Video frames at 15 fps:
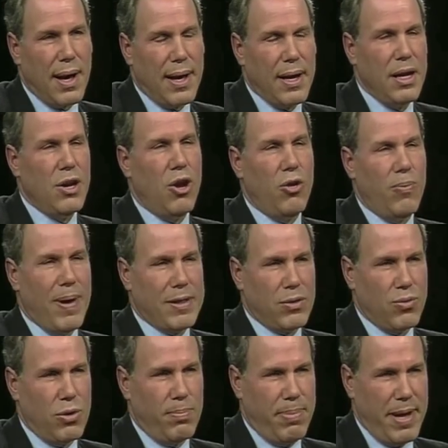I didn't know about
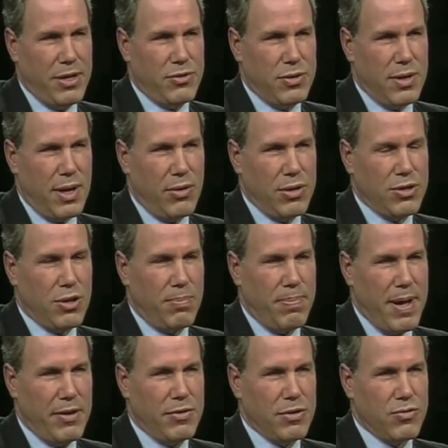the word patron. I always thought
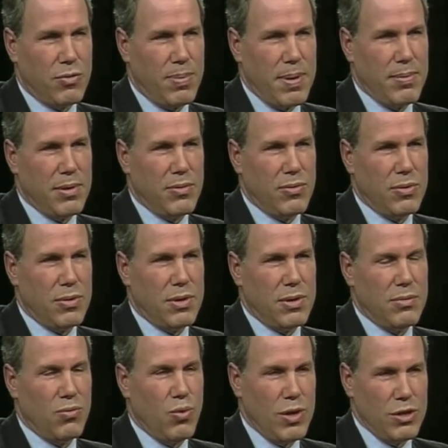patrons were people that were
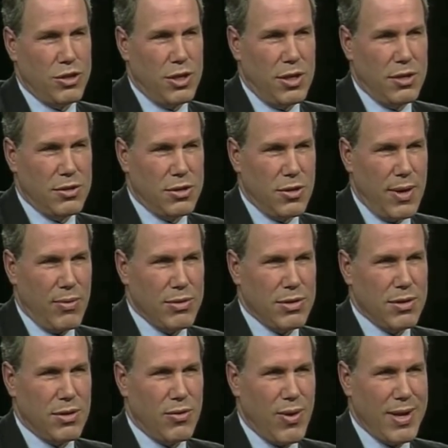in wheelchairs, so I
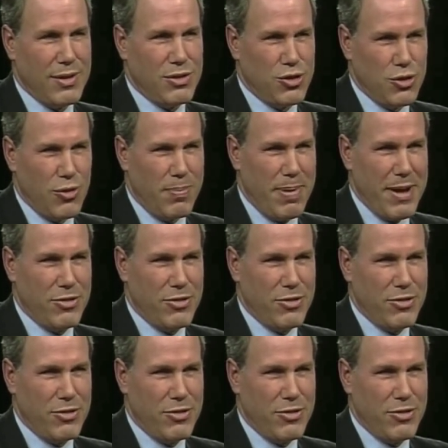wasn't quite sure what